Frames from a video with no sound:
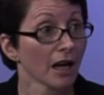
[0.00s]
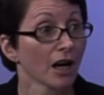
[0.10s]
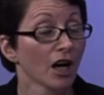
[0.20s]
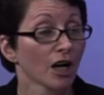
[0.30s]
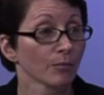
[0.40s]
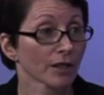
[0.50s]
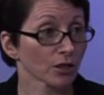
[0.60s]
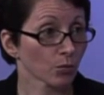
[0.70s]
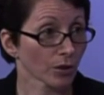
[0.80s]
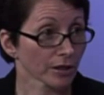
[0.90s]
that's
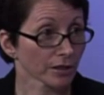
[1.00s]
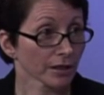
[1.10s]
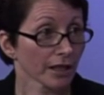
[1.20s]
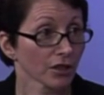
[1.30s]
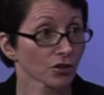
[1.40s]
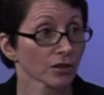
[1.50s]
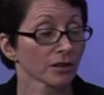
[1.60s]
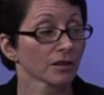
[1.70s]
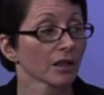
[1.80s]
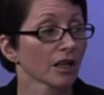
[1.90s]
one indication.